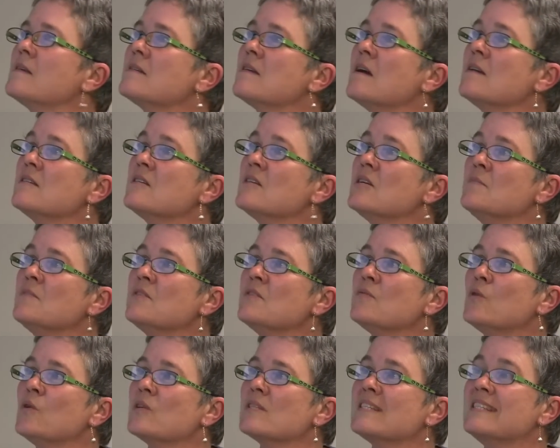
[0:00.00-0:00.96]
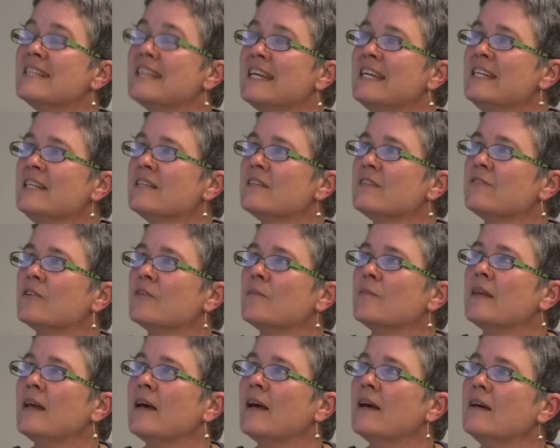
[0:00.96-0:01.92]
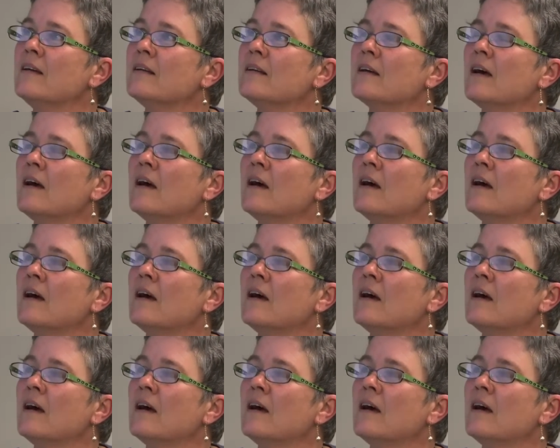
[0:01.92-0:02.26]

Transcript: So in terms of what's needed from that,